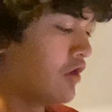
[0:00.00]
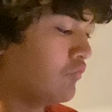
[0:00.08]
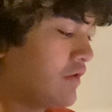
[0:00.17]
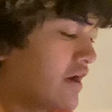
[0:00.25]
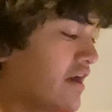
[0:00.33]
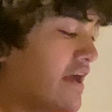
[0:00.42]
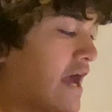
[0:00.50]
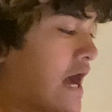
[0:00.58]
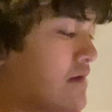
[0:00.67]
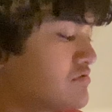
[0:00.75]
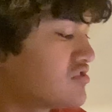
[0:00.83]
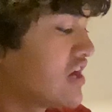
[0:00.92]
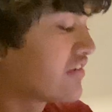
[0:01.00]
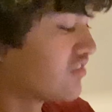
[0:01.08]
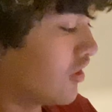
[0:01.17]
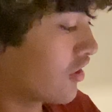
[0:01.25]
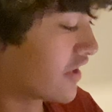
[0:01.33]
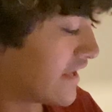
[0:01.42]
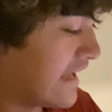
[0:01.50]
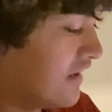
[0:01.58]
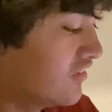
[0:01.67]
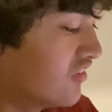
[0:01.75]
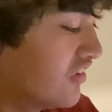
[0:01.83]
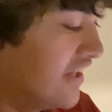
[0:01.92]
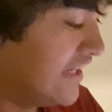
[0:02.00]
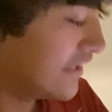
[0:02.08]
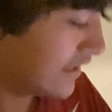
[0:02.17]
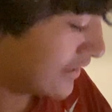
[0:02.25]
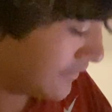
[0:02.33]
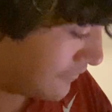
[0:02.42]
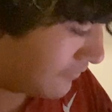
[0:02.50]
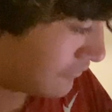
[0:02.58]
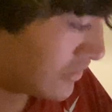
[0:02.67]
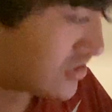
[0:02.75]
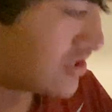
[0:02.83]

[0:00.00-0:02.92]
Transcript: We got Abstract Art Gallery, which